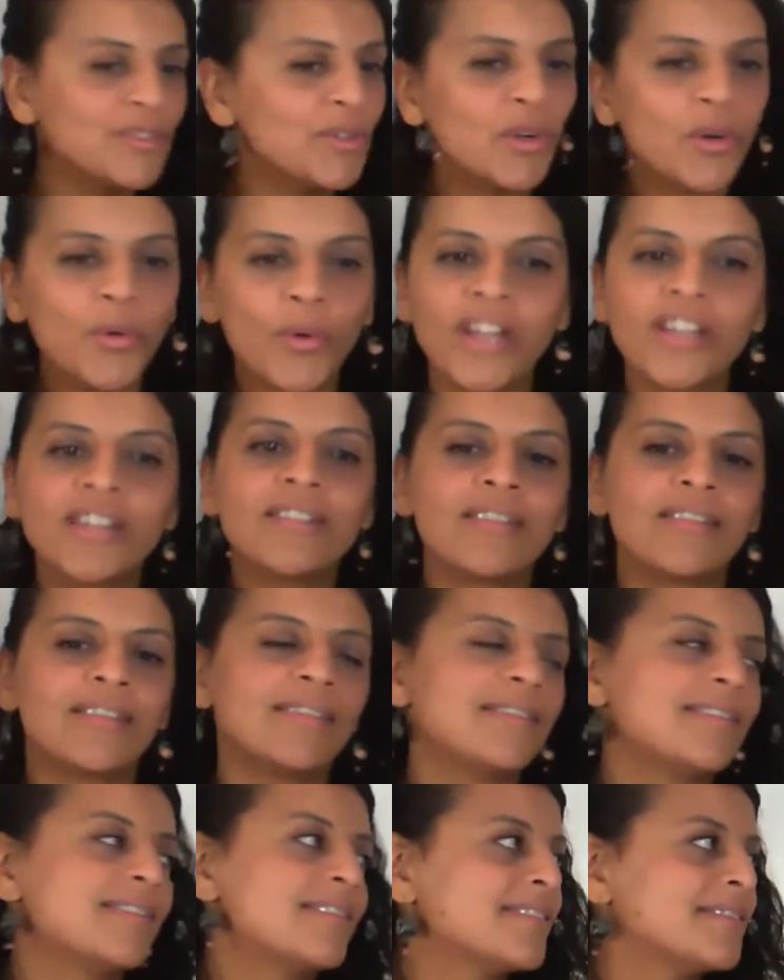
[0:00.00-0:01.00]

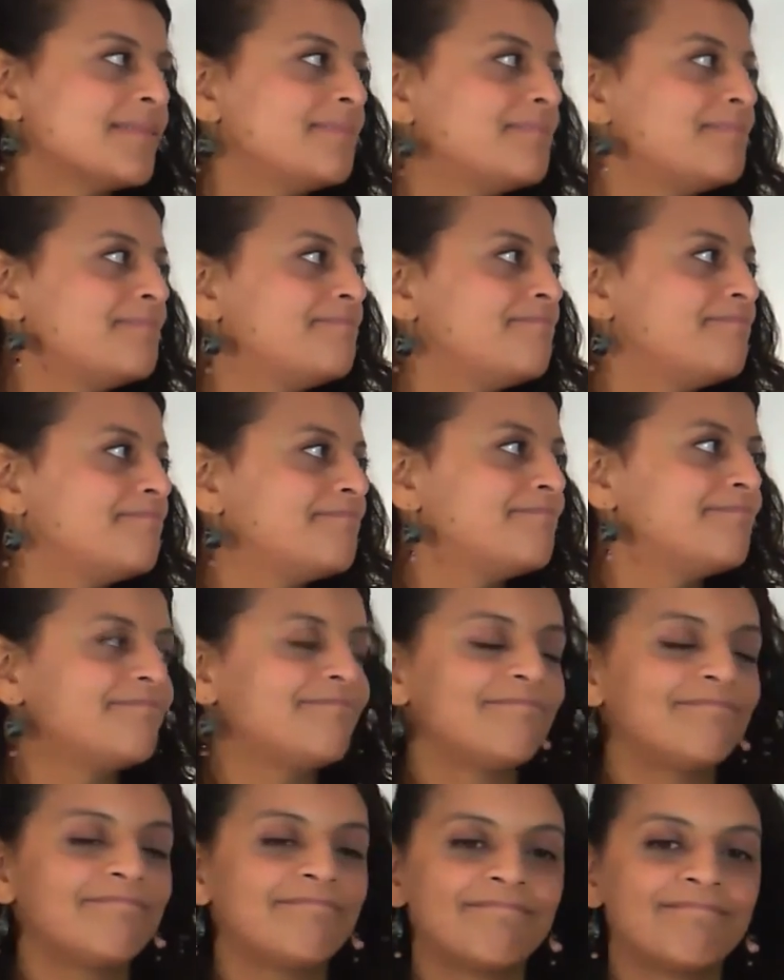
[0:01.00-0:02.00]

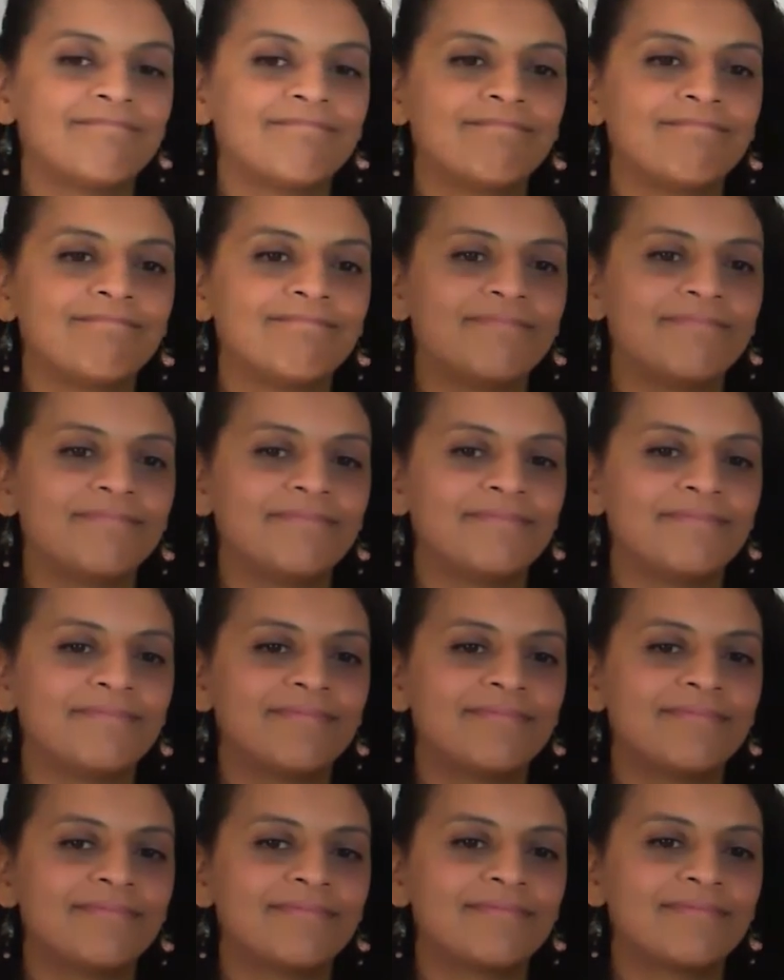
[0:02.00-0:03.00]

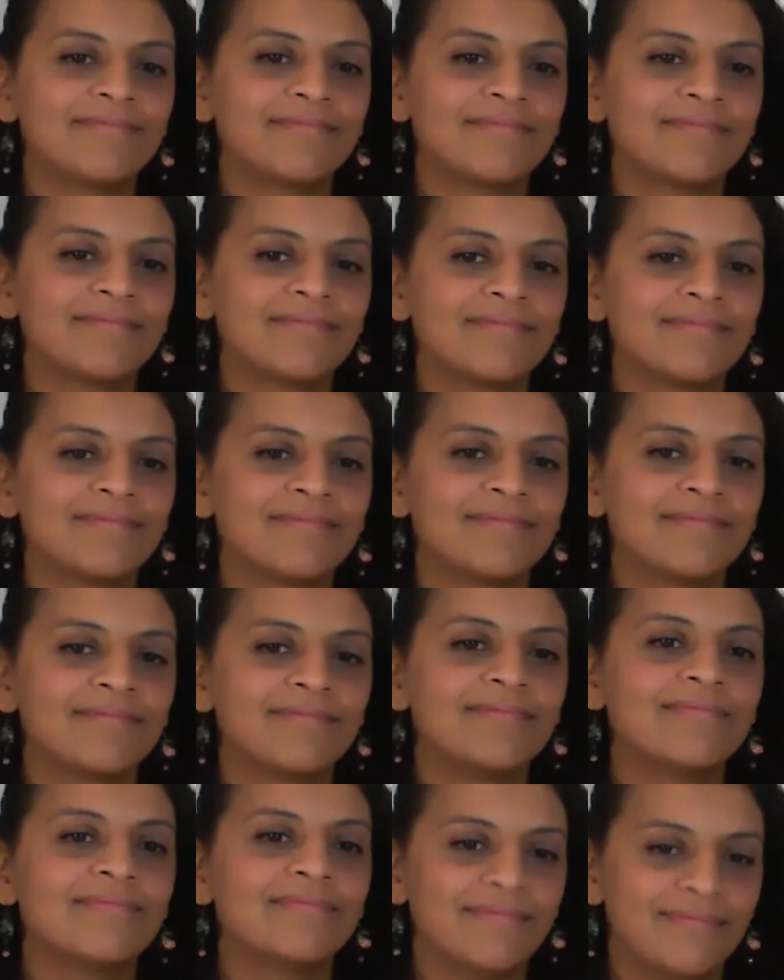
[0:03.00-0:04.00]

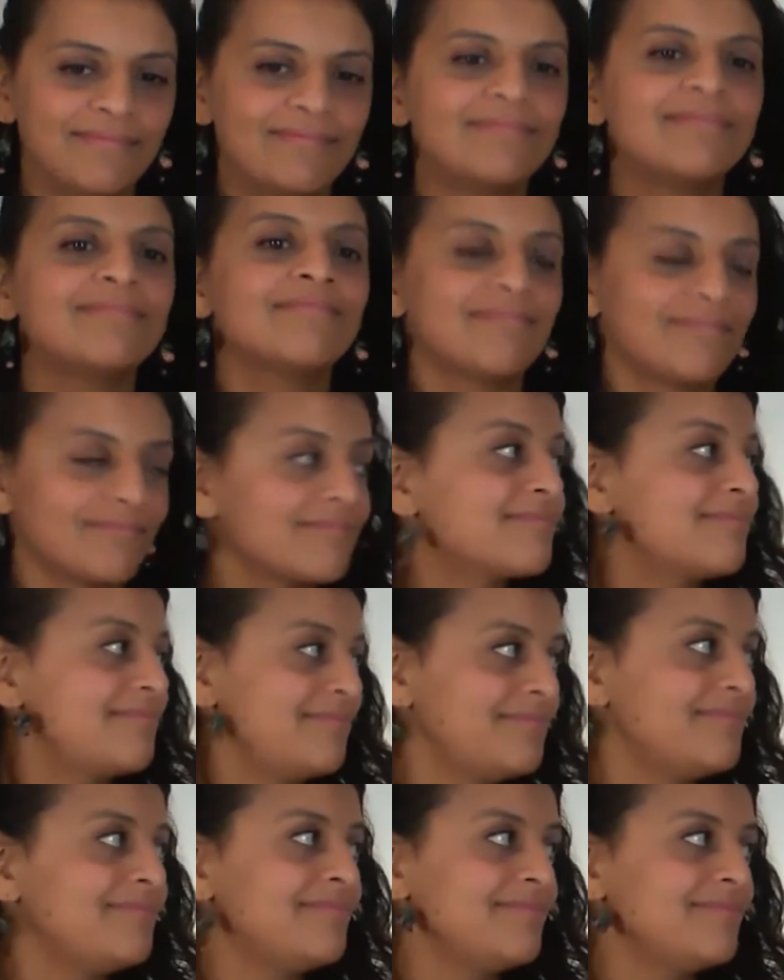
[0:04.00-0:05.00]

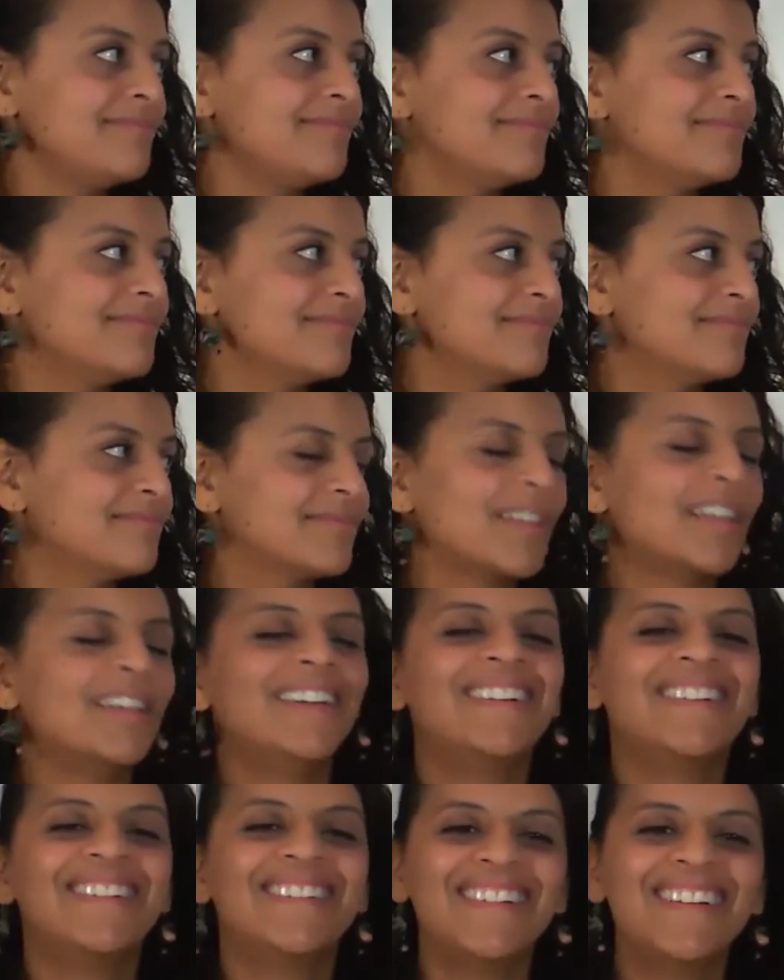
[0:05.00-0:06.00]
No words are spoken by the person on screen.